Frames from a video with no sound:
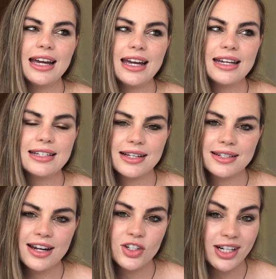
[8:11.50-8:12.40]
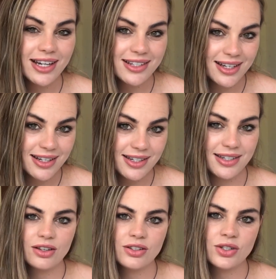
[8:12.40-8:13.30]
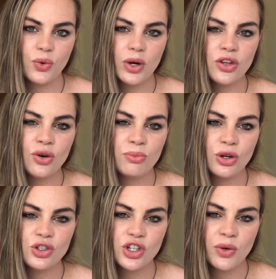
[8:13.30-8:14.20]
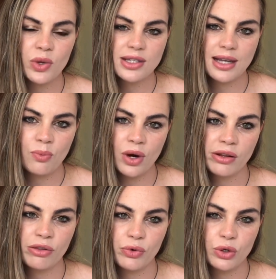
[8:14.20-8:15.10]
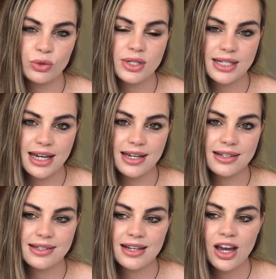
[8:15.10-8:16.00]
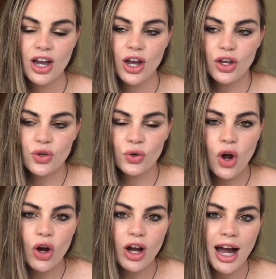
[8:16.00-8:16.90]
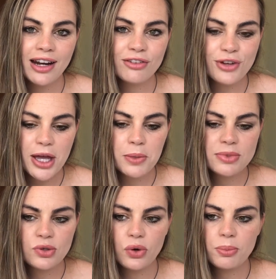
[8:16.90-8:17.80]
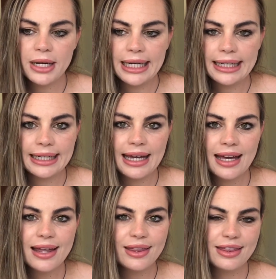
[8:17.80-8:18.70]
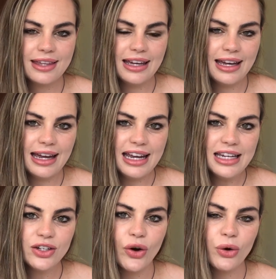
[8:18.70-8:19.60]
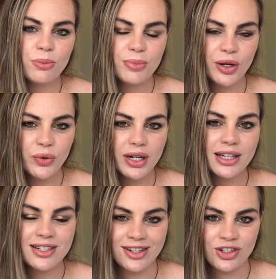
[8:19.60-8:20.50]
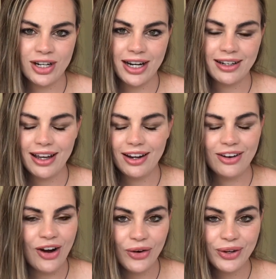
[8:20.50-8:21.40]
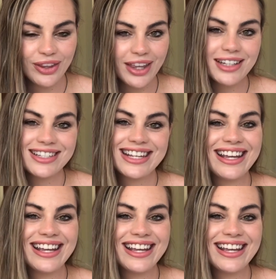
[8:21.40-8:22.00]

It doesn't actually exist. So when you're merging with someone through sex, you're not kind of absorbing their ego-built conditioning. No, that's